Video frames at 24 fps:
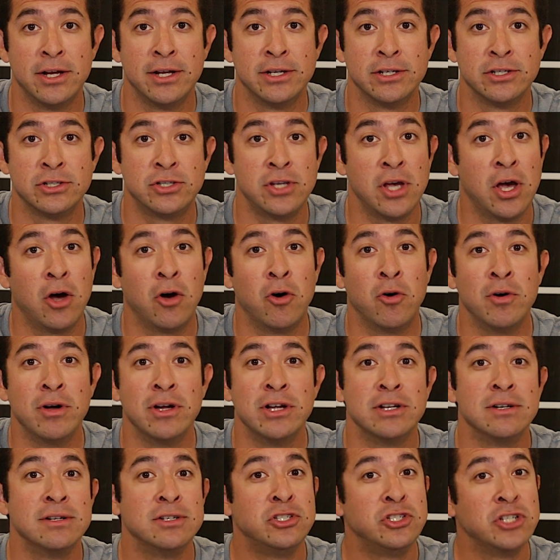So
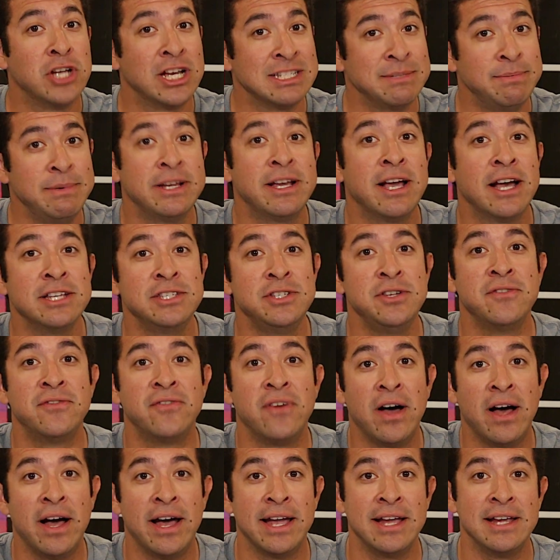just because you
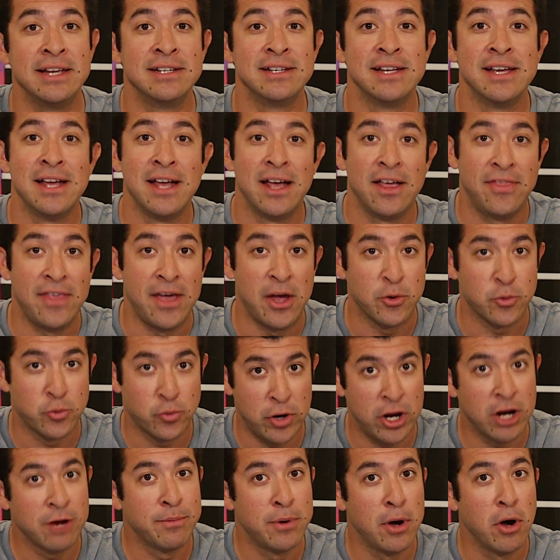find that
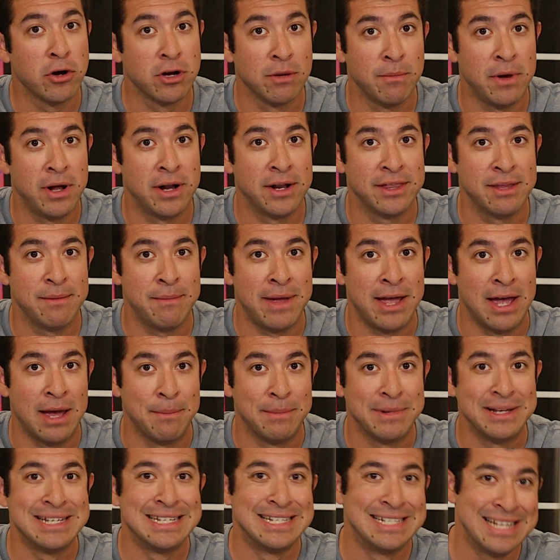rare Pokemon on the
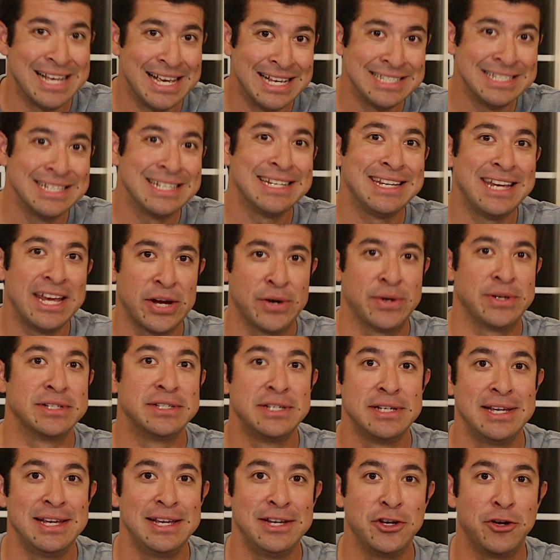map doesn't
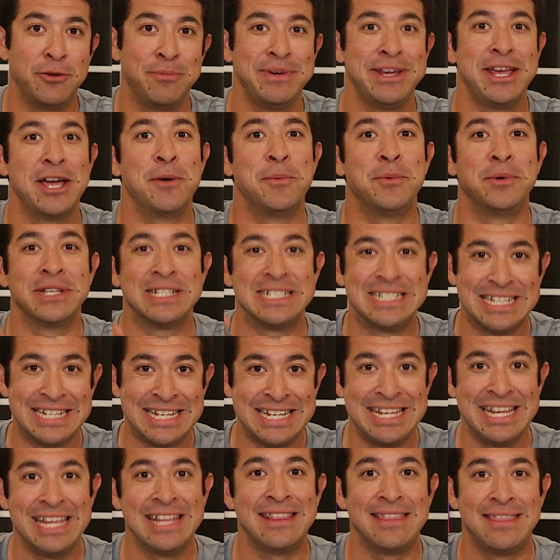guarantee you'll be able to
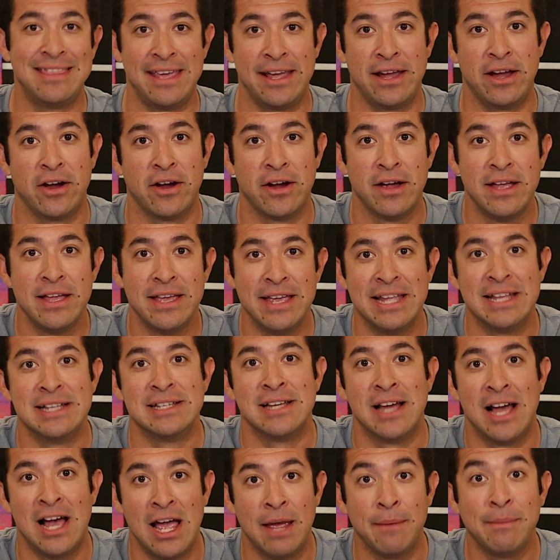get there in
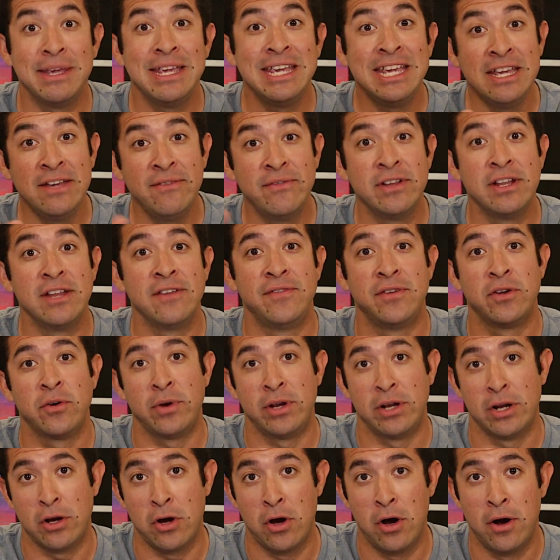time, even if you're
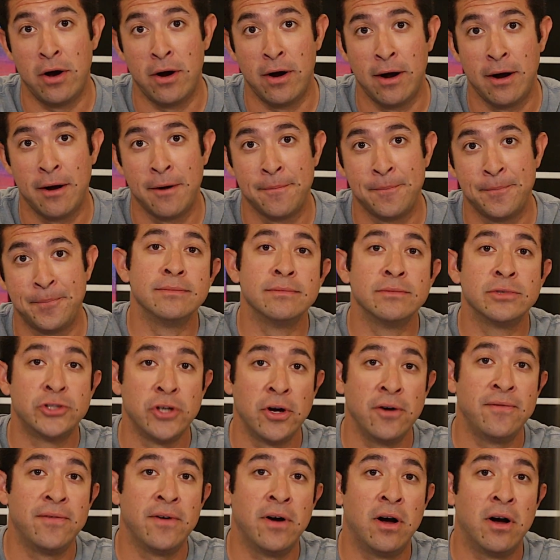in a car.
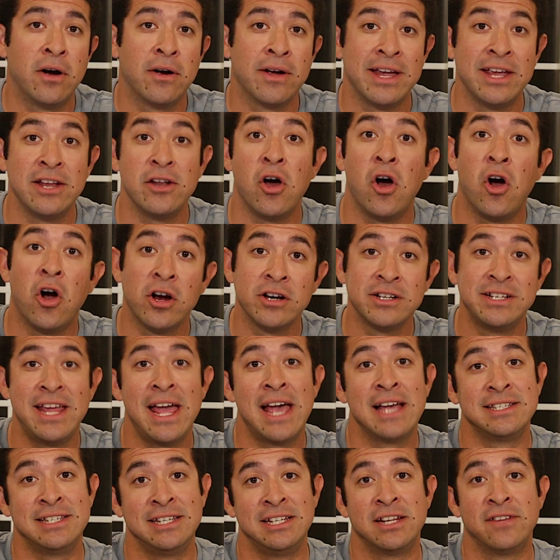So far, in our
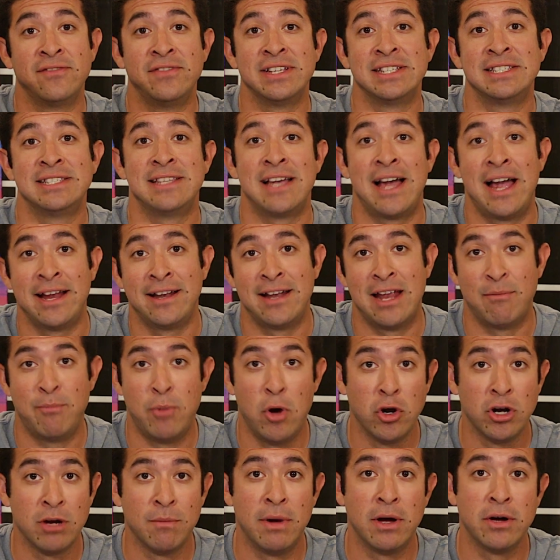testing of this site at
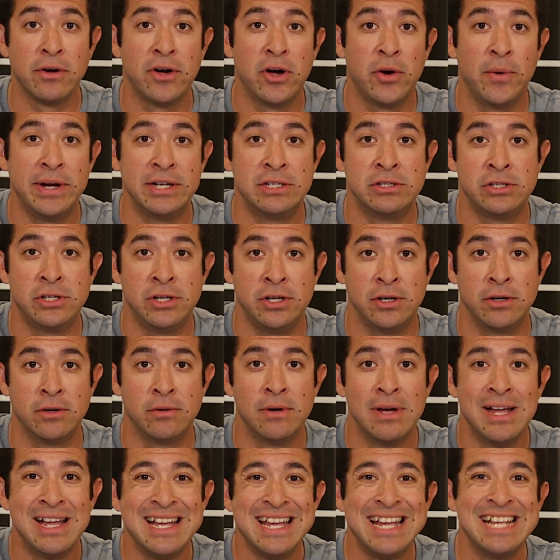Pokemon Go HQ,
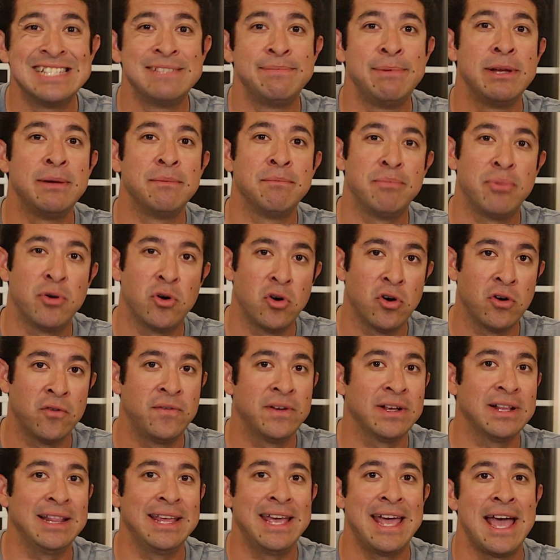it's been
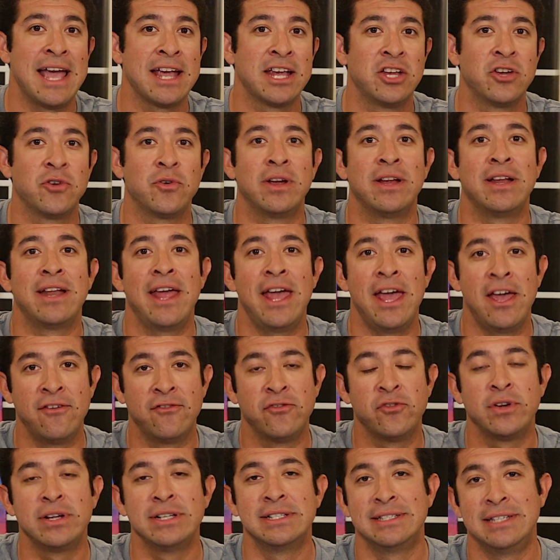perfectly accurate
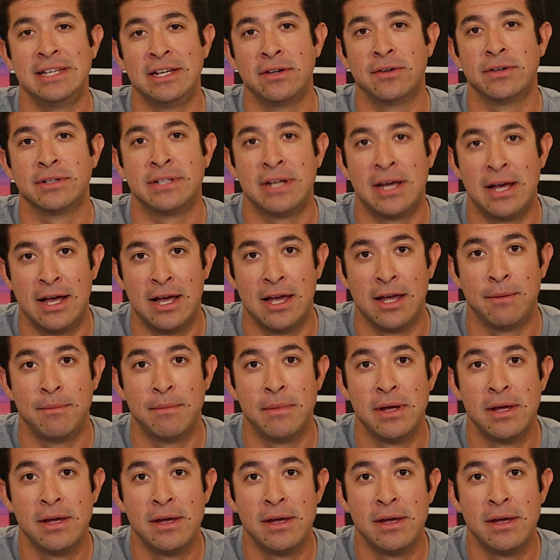every single time.